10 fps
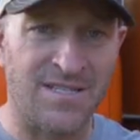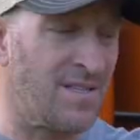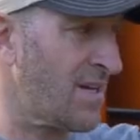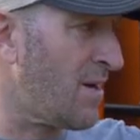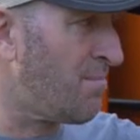
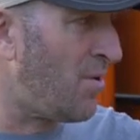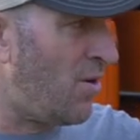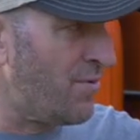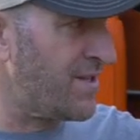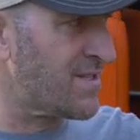to the
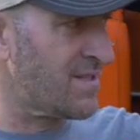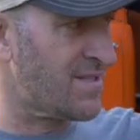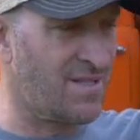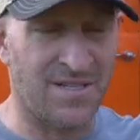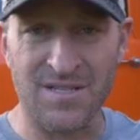components of the
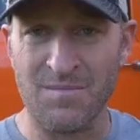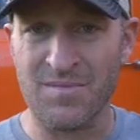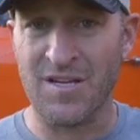system,